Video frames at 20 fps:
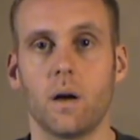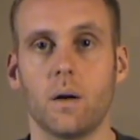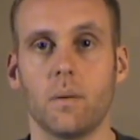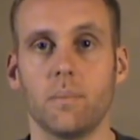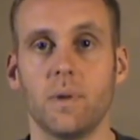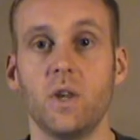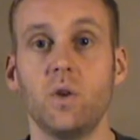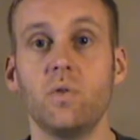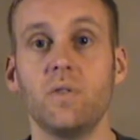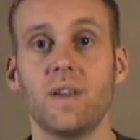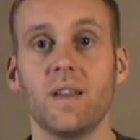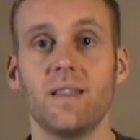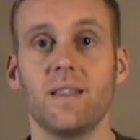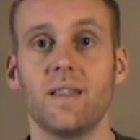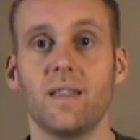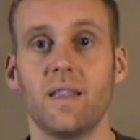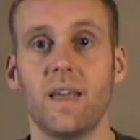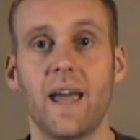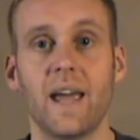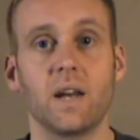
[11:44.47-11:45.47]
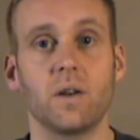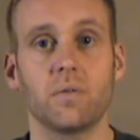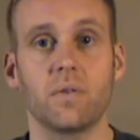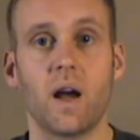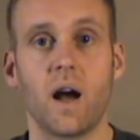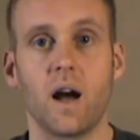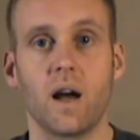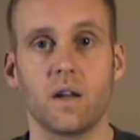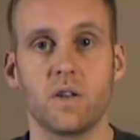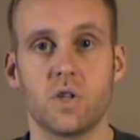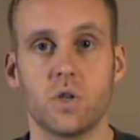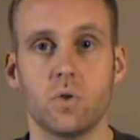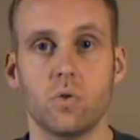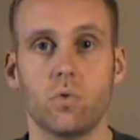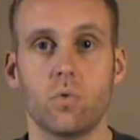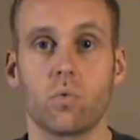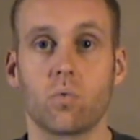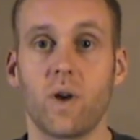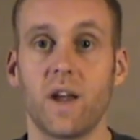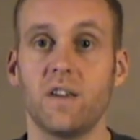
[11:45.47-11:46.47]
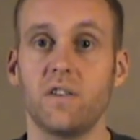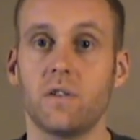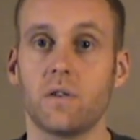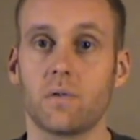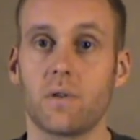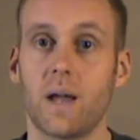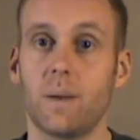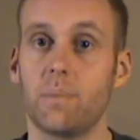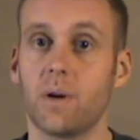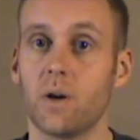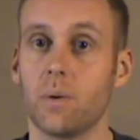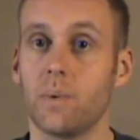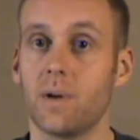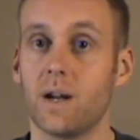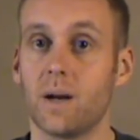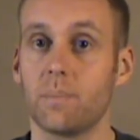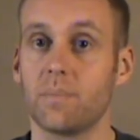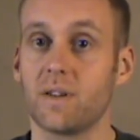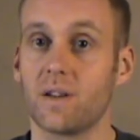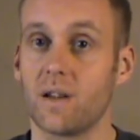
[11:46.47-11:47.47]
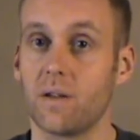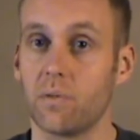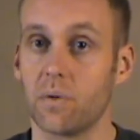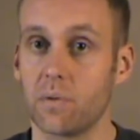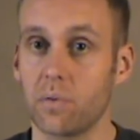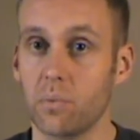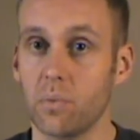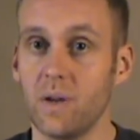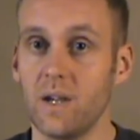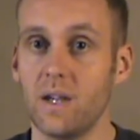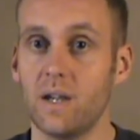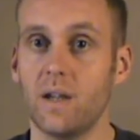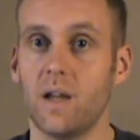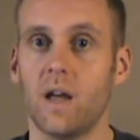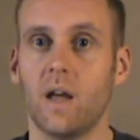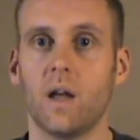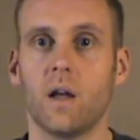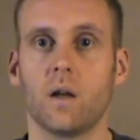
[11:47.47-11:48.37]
using Hand of God to raise your red pyramid up to level 3